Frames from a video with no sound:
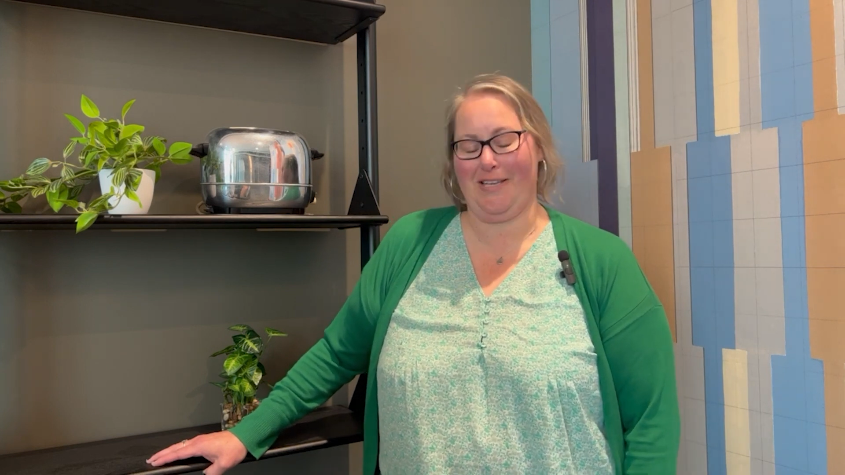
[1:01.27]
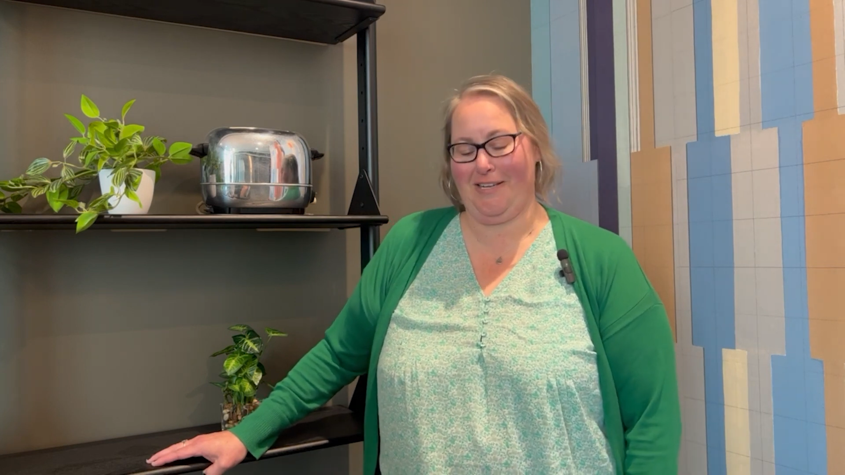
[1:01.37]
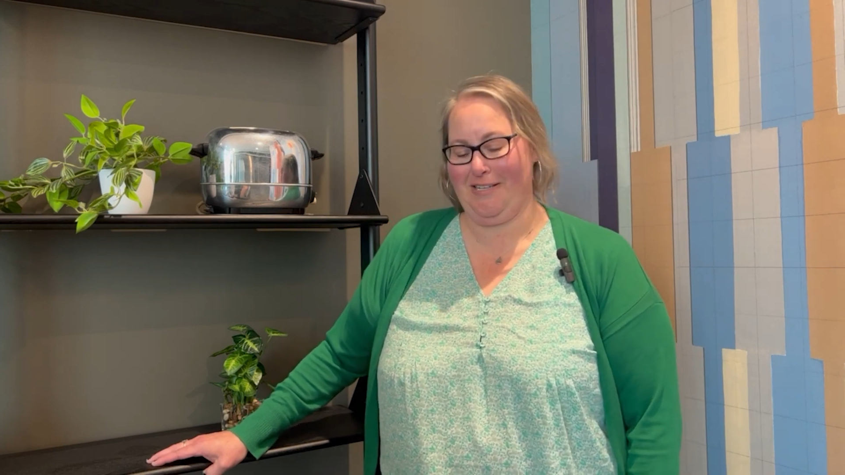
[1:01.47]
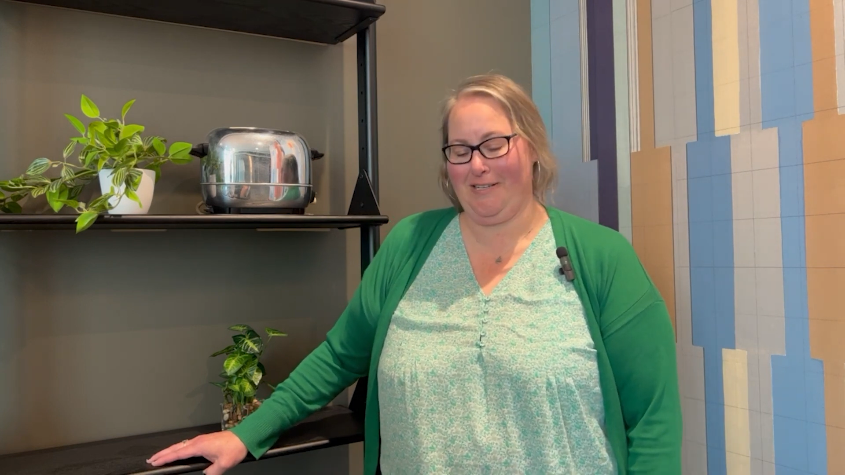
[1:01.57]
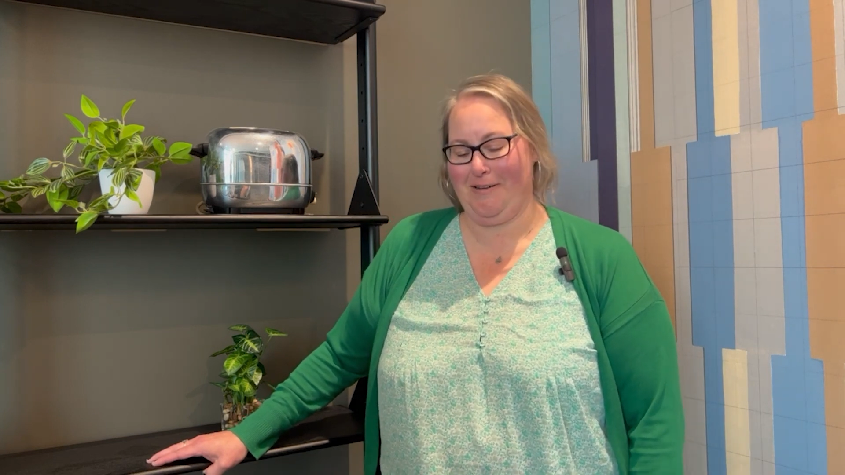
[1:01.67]

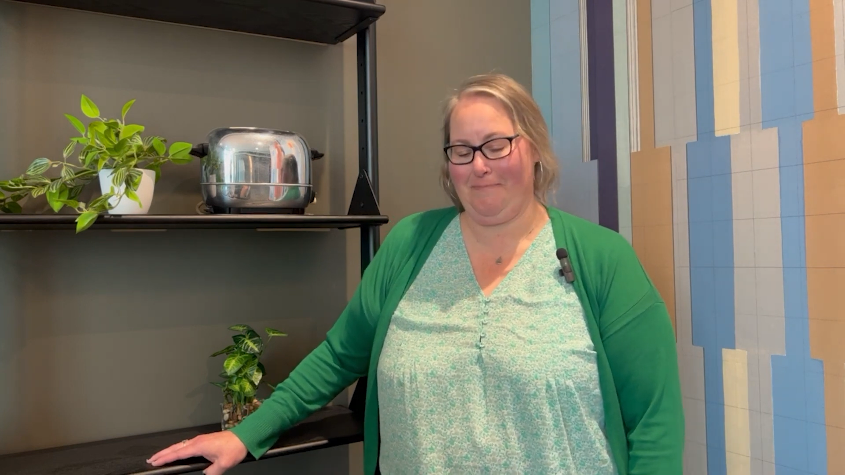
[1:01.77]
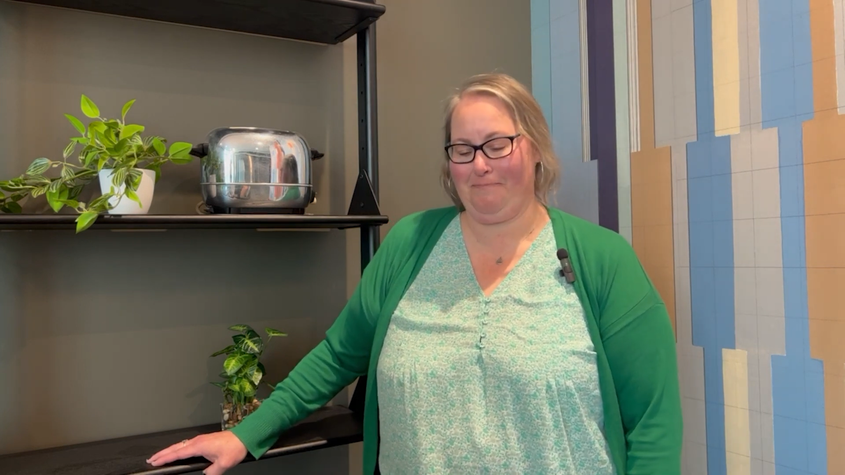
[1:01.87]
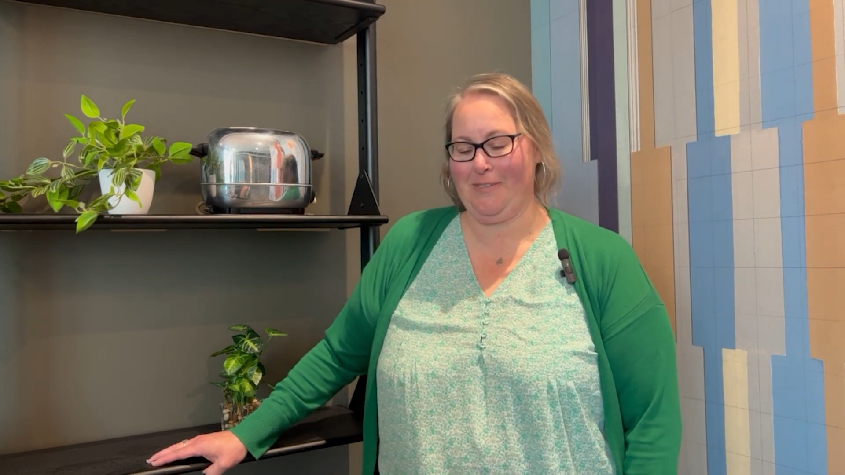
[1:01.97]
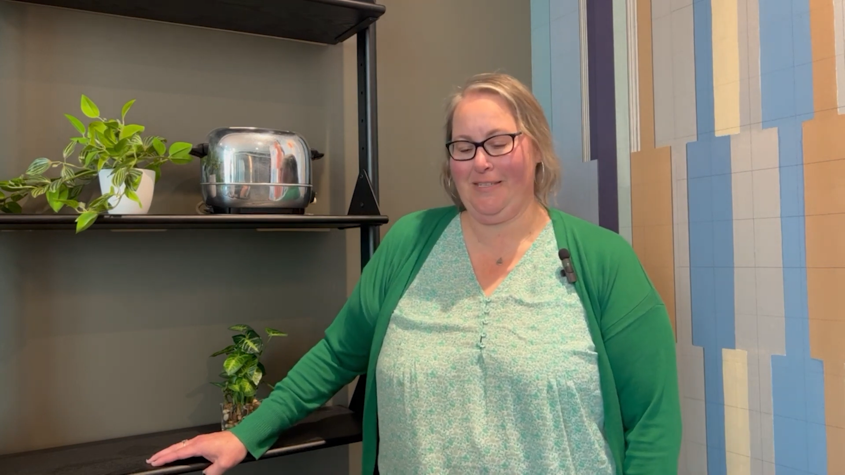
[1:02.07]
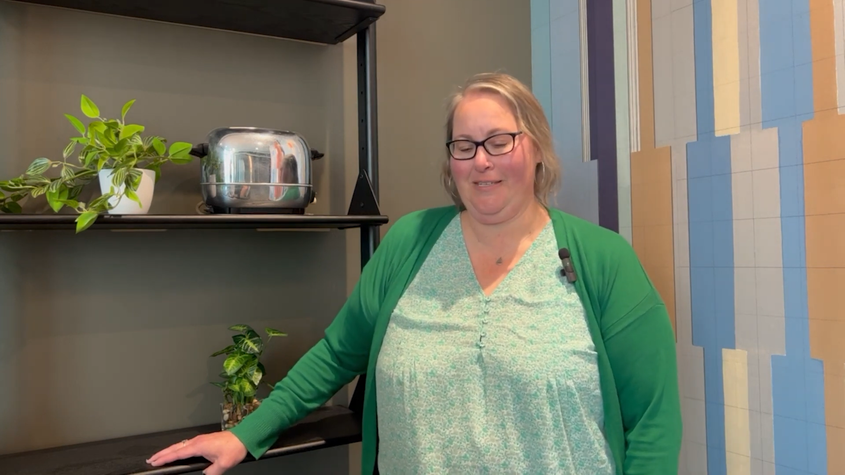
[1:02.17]
that
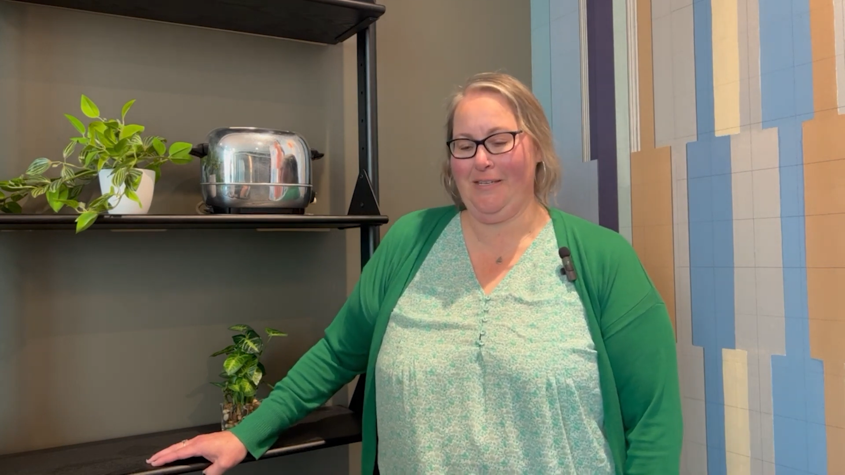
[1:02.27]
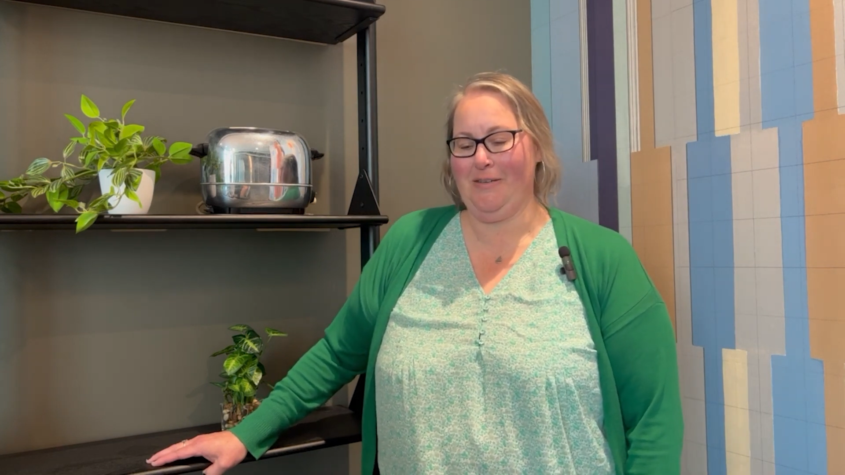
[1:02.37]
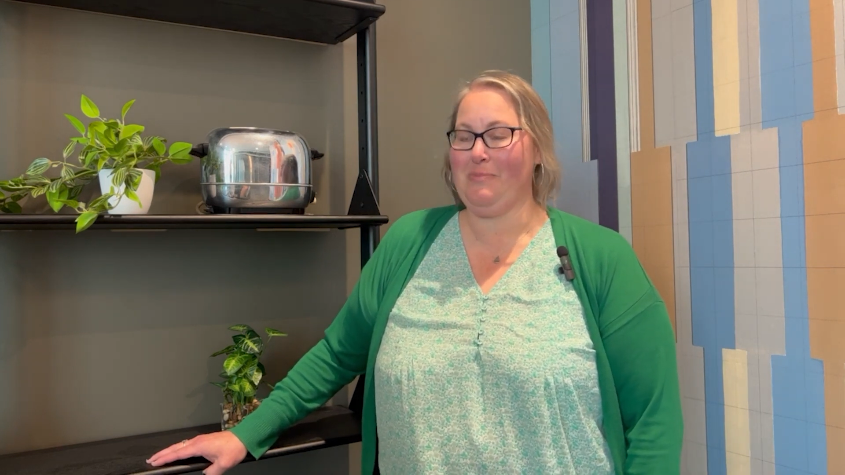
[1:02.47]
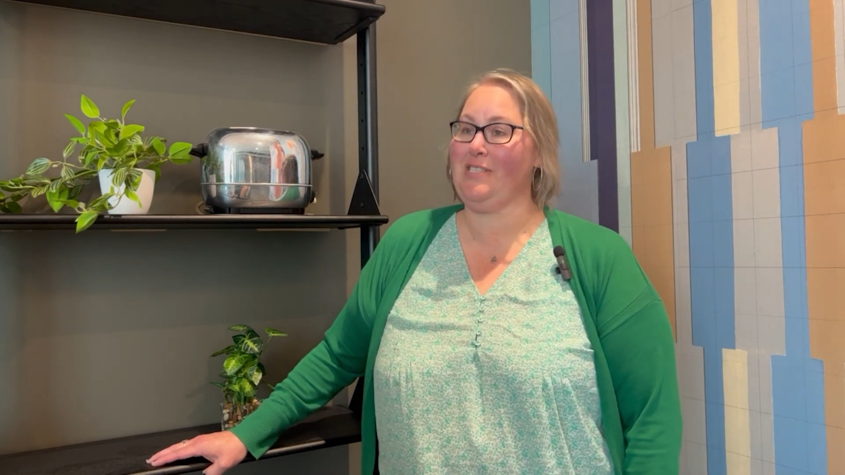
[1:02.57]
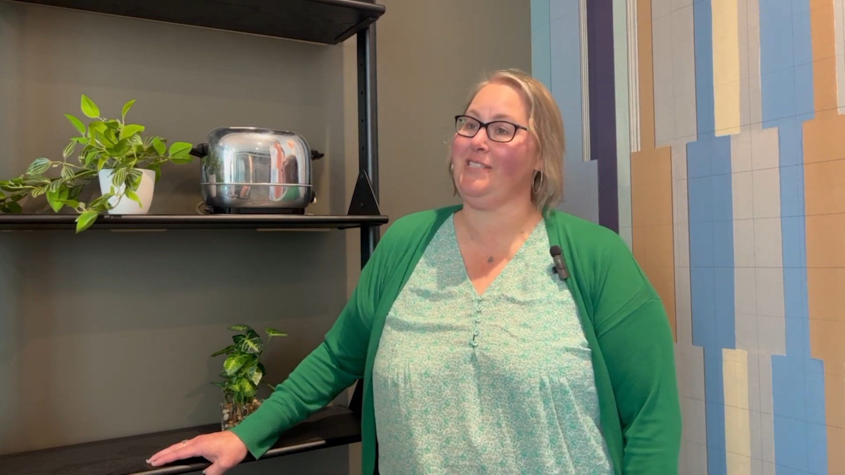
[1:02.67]

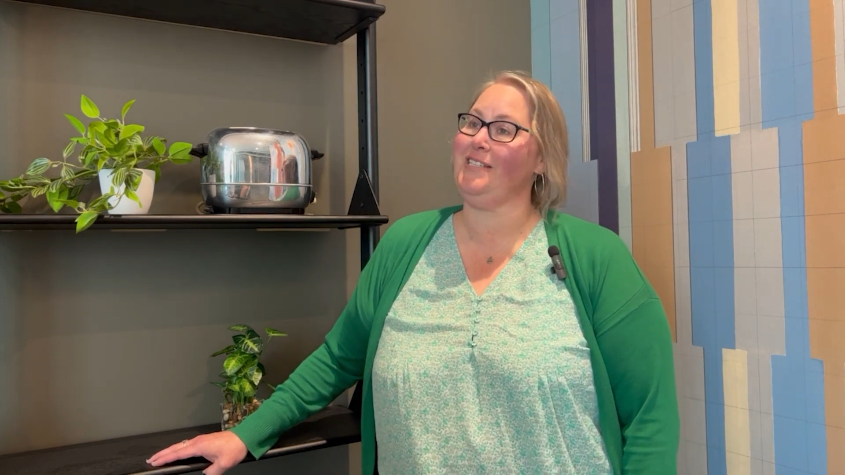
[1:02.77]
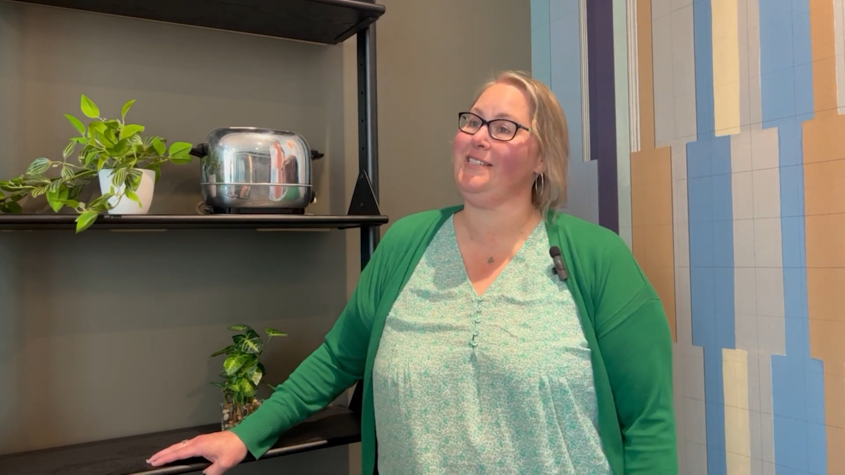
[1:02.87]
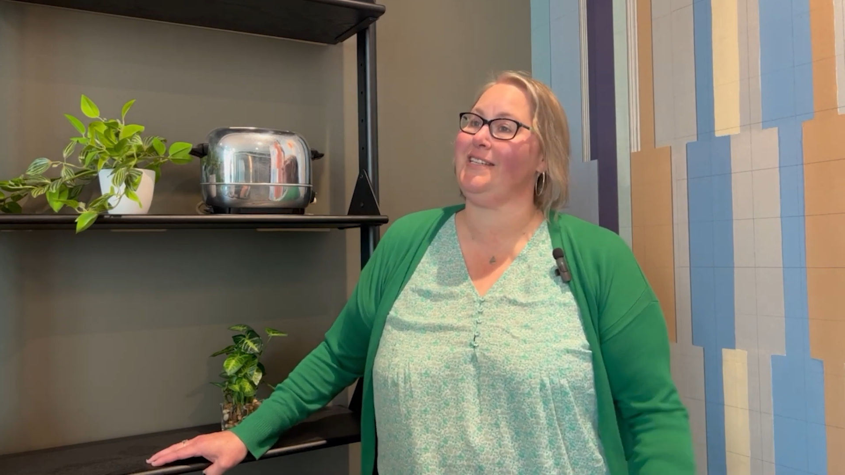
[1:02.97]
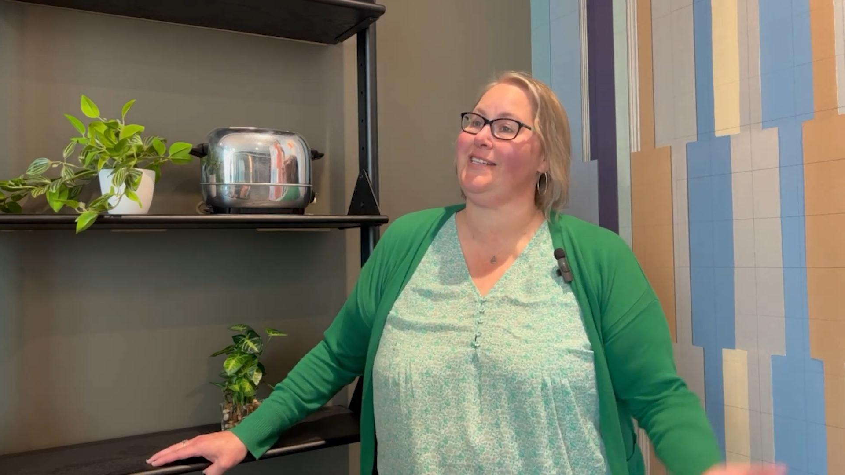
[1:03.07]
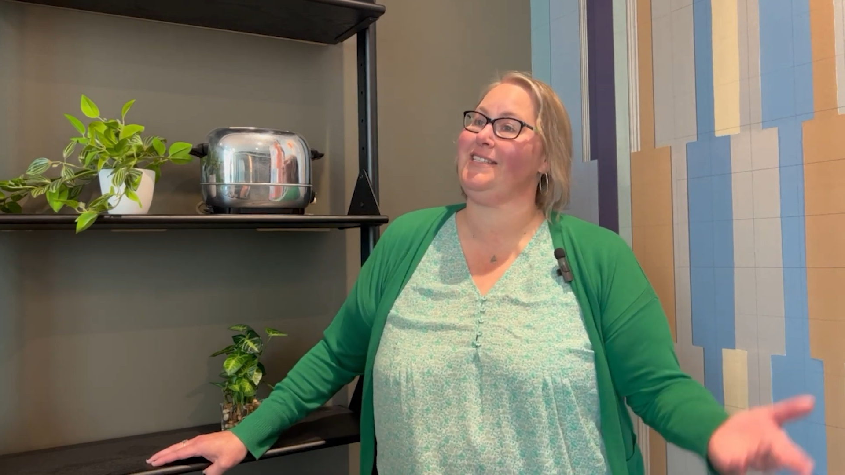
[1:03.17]

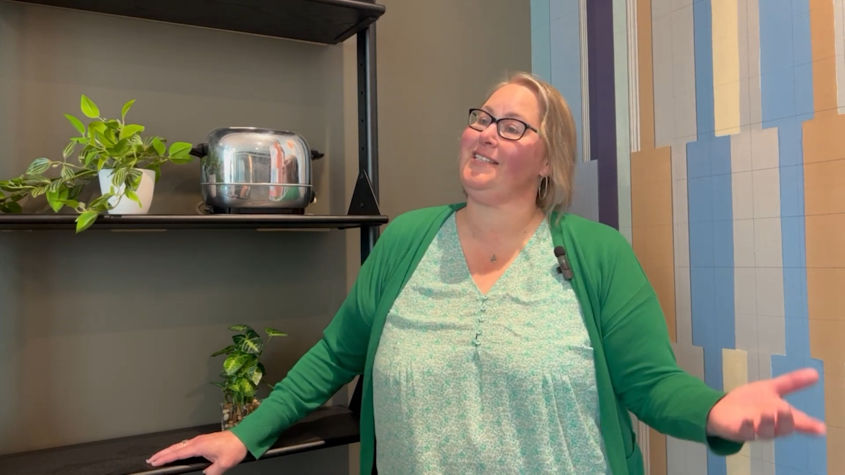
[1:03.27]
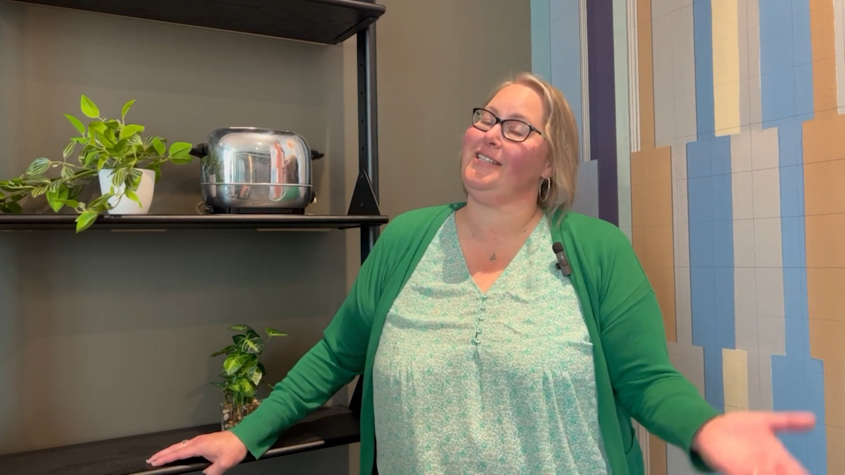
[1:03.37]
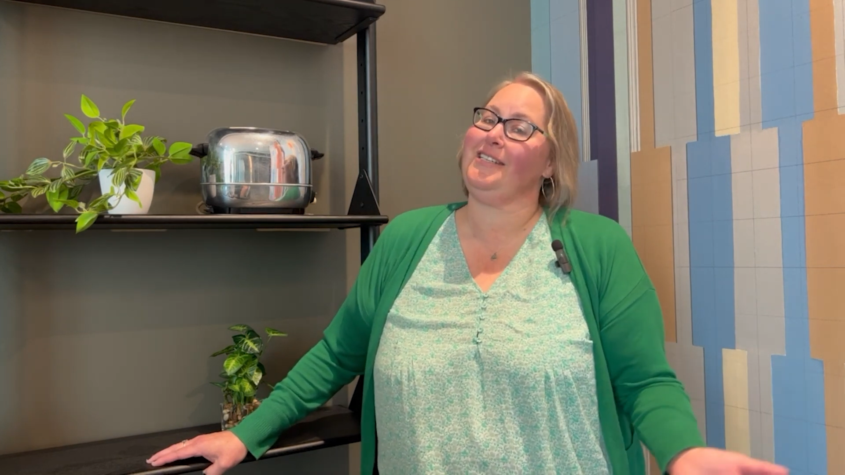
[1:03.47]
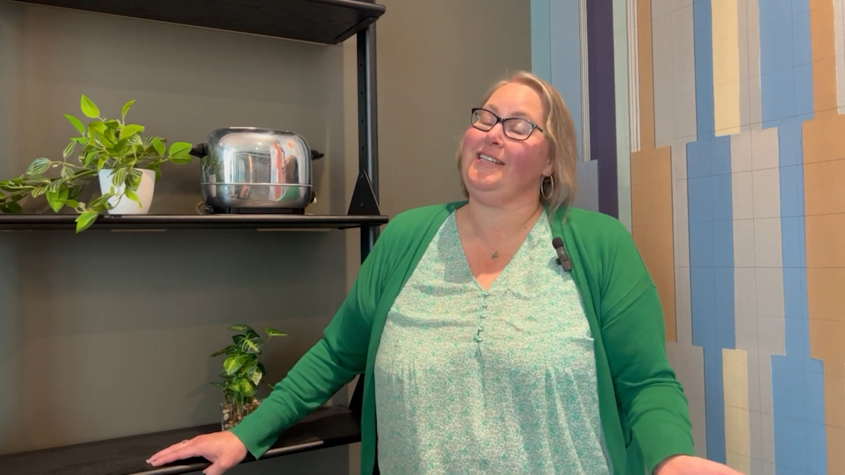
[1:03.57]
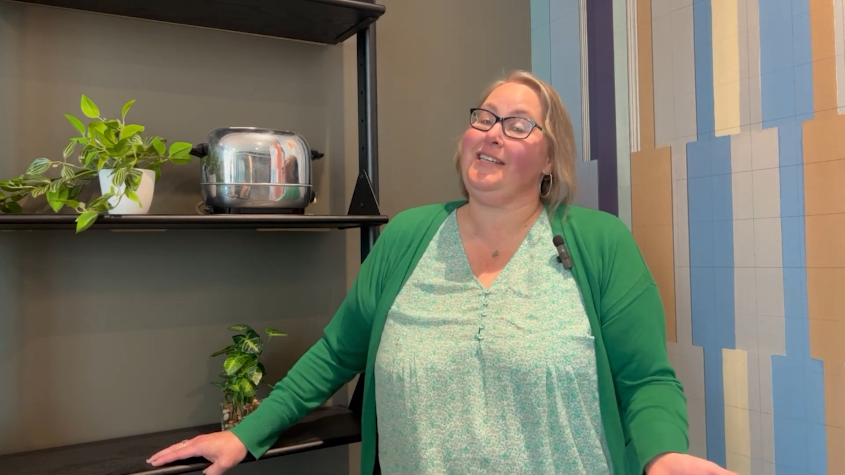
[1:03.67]
business. And I said,